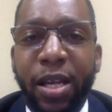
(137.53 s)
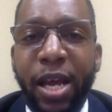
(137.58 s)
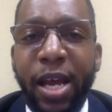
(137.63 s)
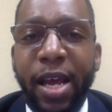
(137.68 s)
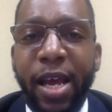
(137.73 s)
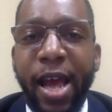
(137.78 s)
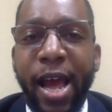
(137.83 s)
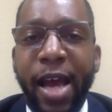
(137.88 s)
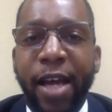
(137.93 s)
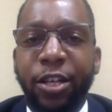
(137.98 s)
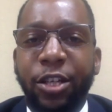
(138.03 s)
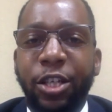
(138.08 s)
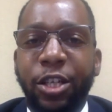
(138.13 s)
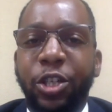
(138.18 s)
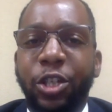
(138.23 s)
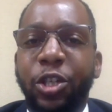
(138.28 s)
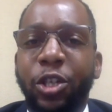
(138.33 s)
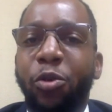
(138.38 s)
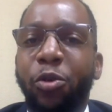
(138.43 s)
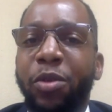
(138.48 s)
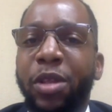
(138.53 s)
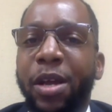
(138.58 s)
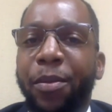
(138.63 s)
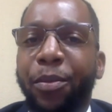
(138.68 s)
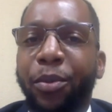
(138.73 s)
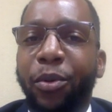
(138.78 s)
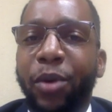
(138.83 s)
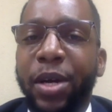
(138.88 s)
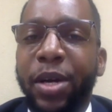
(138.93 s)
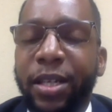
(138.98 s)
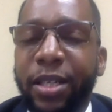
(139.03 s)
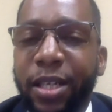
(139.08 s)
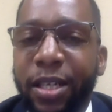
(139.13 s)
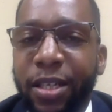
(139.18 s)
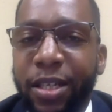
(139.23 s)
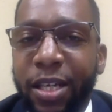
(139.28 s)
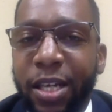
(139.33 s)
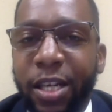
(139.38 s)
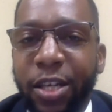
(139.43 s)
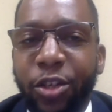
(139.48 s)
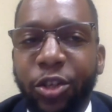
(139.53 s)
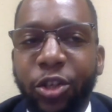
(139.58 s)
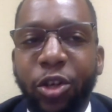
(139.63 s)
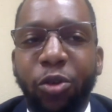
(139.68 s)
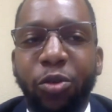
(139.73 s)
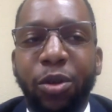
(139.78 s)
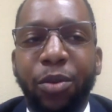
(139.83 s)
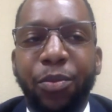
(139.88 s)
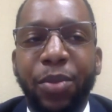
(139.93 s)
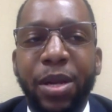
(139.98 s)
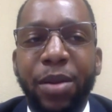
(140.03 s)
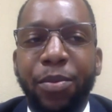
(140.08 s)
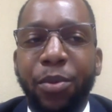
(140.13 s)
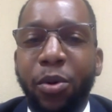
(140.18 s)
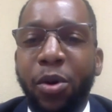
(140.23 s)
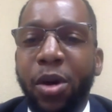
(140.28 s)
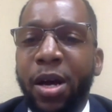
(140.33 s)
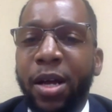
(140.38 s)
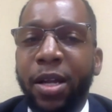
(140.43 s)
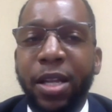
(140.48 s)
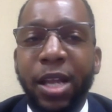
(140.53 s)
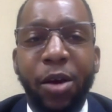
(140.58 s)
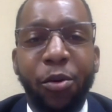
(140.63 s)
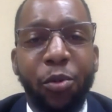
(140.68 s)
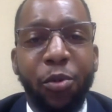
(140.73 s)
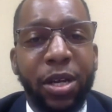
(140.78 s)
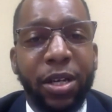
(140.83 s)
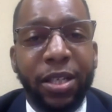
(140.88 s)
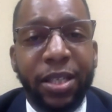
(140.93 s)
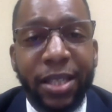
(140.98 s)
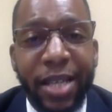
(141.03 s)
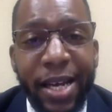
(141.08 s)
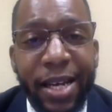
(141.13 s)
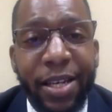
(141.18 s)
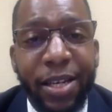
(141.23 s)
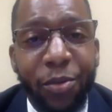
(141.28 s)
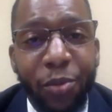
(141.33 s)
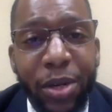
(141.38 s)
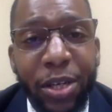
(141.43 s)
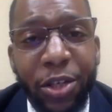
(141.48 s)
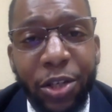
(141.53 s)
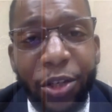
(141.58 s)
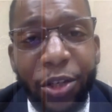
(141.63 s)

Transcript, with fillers: and actually show their presence and show the people that we are standing with